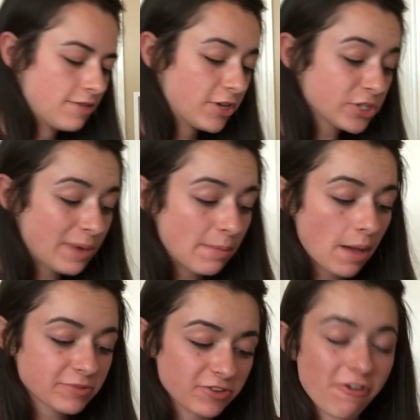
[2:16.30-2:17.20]
These are my
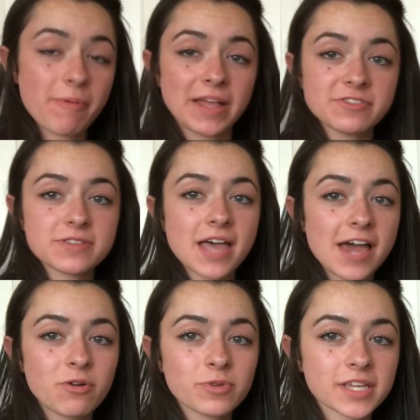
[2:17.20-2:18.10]
mom's favorite pens.
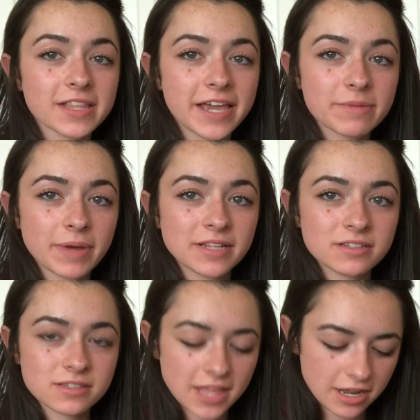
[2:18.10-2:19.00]
I don't really like
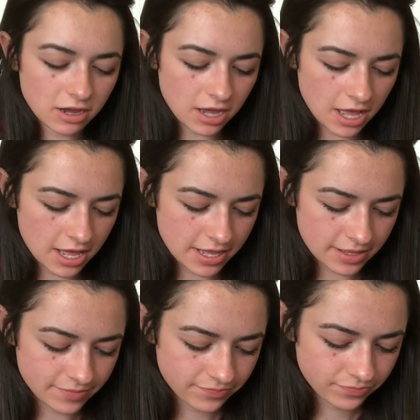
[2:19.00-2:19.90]
pens that
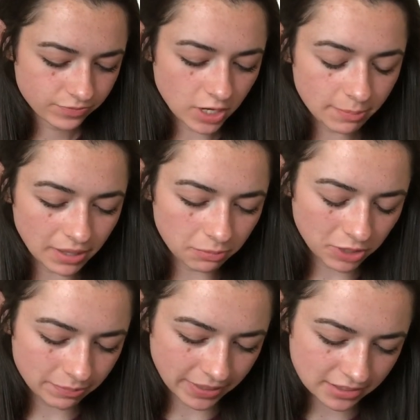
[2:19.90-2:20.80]
are
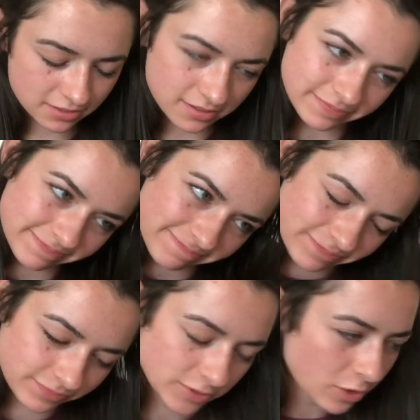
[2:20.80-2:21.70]
ballpoint pens.
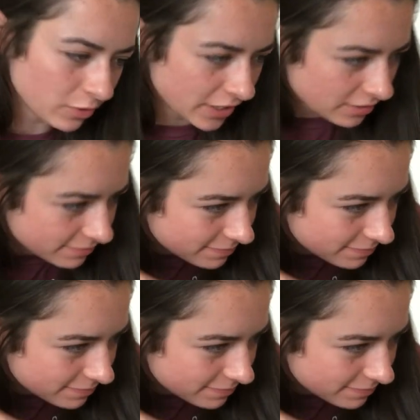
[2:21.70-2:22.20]
Holy,